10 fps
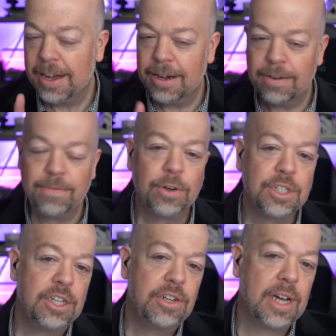
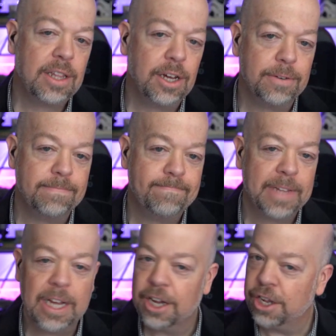Fortunately, you're not alone.
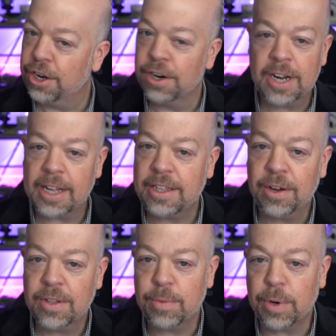You're not the
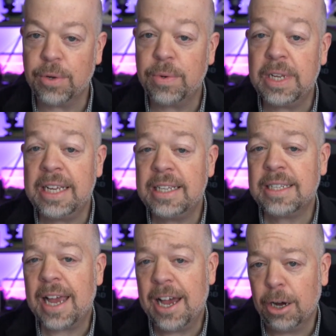only one who needs
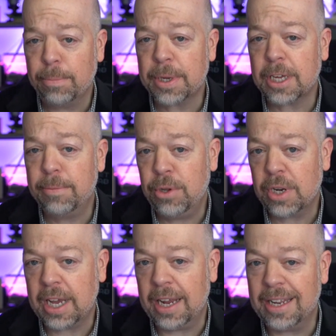help
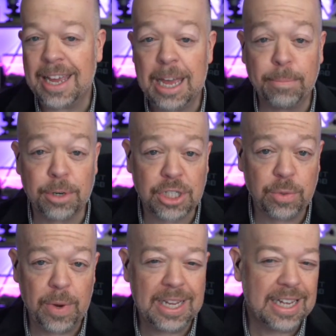communicating and
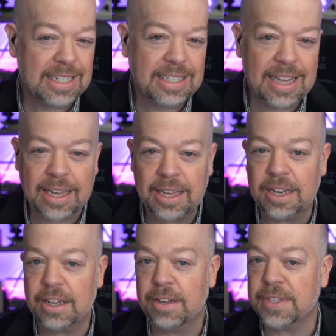persuading
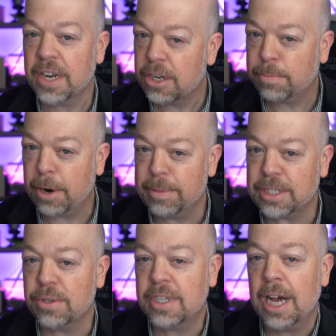executives and other departments
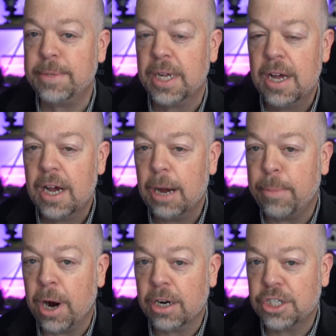to adopt a
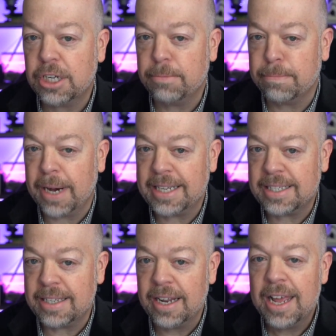partnership
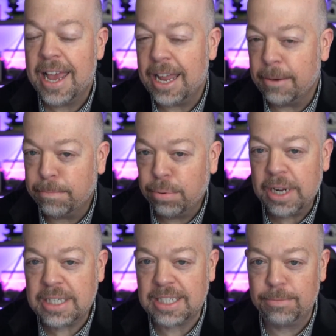mindset and
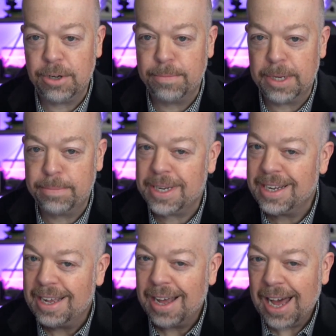embrace the movement. But
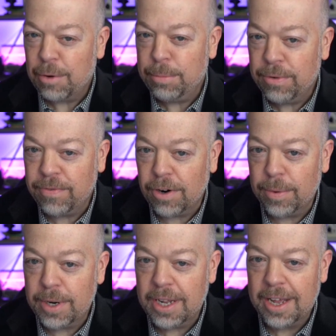how do we move forward?